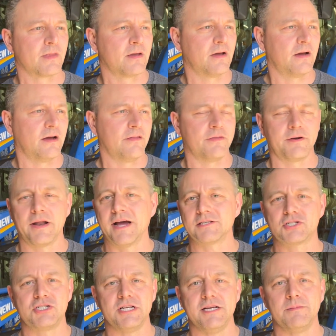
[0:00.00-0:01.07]
They're not
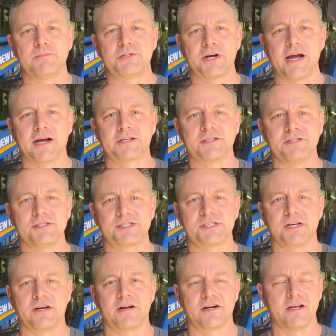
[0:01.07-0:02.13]
cheap. Tractors
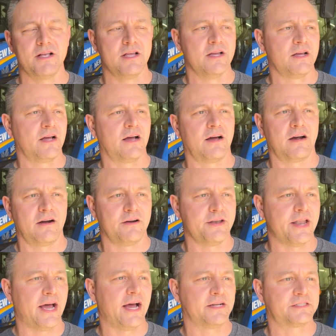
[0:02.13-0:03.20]
are
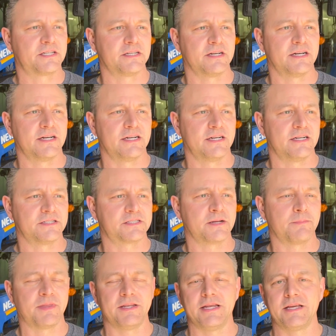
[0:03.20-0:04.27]
not
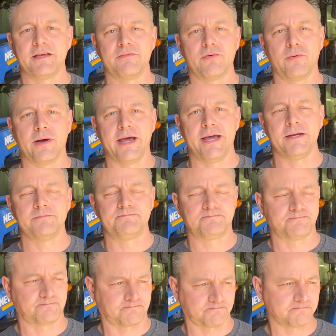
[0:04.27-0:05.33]
something to give away.
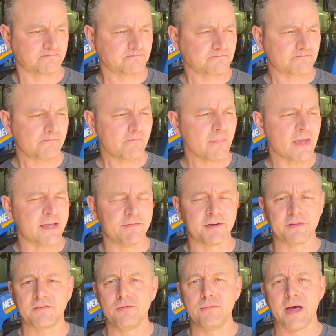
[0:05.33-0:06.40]
Even
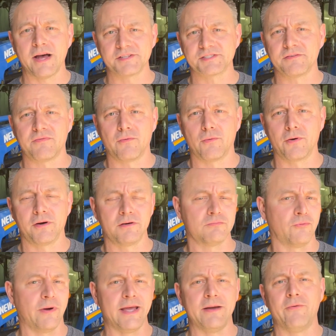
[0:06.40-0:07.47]
in 2004,
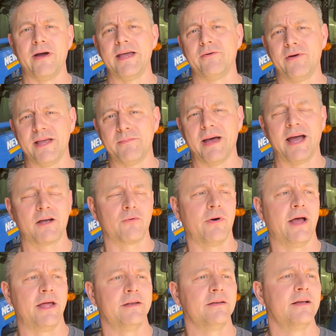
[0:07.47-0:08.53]
way back
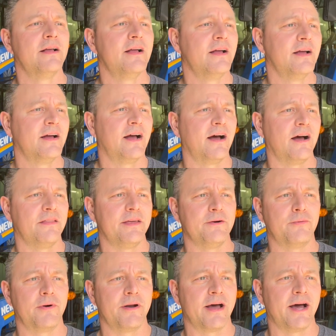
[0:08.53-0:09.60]
when, they
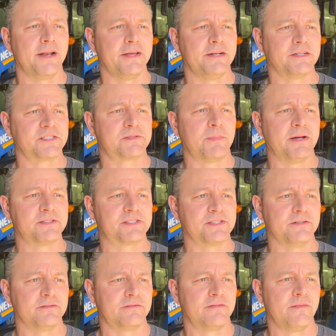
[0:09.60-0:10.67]
were not
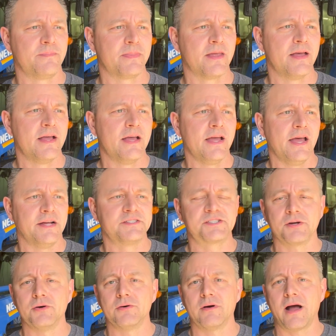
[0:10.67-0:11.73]
inexpensive. And
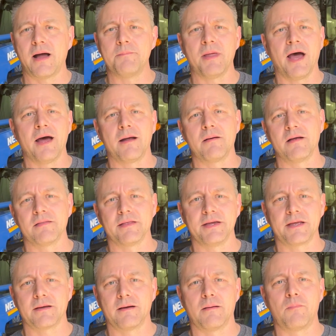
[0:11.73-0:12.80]
so I'm not
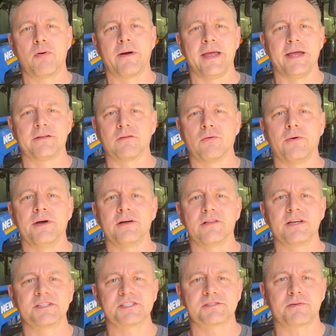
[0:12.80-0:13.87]
like a brand
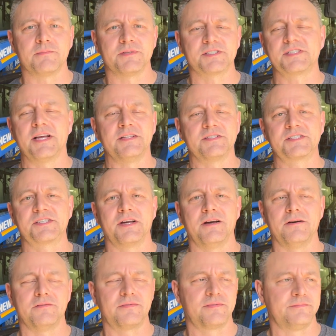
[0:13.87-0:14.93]
loyalist from the sense
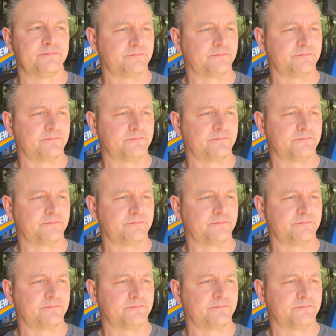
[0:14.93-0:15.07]
of